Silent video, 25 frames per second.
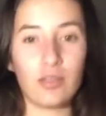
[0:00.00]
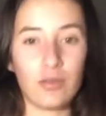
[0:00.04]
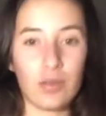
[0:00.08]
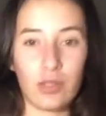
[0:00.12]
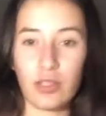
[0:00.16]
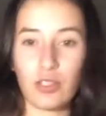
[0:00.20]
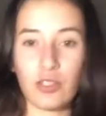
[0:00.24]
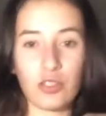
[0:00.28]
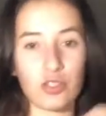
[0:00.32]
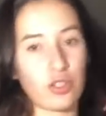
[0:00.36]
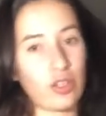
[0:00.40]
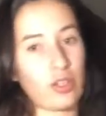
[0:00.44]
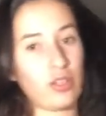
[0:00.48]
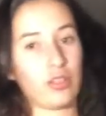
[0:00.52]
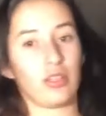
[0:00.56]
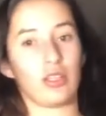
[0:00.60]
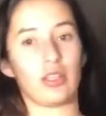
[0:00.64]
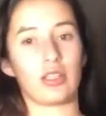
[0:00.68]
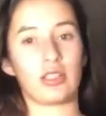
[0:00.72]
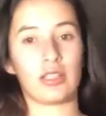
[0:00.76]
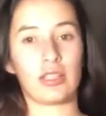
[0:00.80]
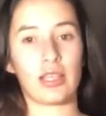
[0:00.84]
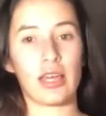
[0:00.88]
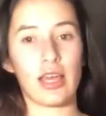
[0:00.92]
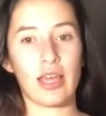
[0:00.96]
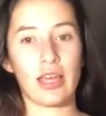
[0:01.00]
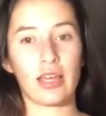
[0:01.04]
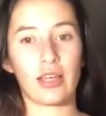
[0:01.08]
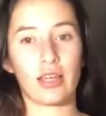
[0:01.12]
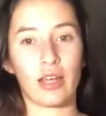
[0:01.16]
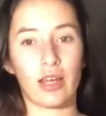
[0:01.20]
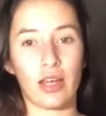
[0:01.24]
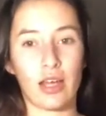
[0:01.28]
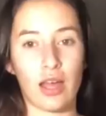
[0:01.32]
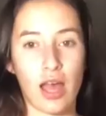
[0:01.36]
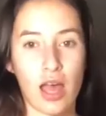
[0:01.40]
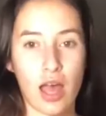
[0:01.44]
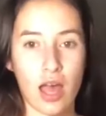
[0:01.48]
is what the shirt looks like.
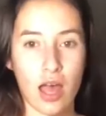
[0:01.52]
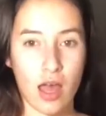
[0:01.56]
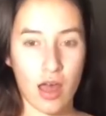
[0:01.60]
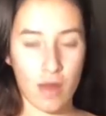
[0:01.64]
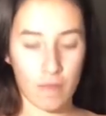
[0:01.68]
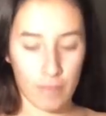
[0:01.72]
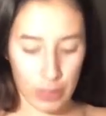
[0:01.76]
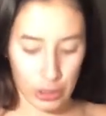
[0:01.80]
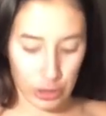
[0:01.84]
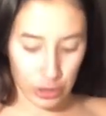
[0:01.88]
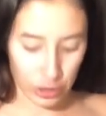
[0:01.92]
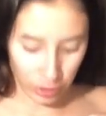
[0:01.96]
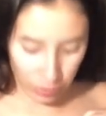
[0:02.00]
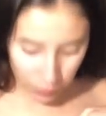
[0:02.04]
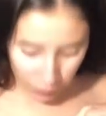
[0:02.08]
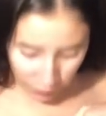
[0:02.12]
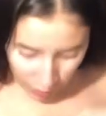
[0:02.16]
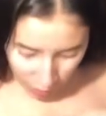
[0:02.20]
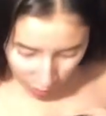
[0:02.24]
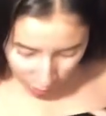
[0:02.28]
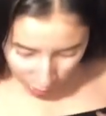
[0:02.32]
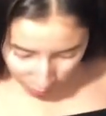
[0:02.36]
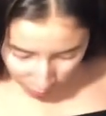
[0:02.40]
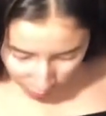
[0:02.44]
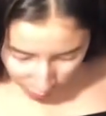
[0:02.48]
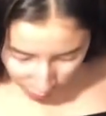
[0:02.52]
I should have got a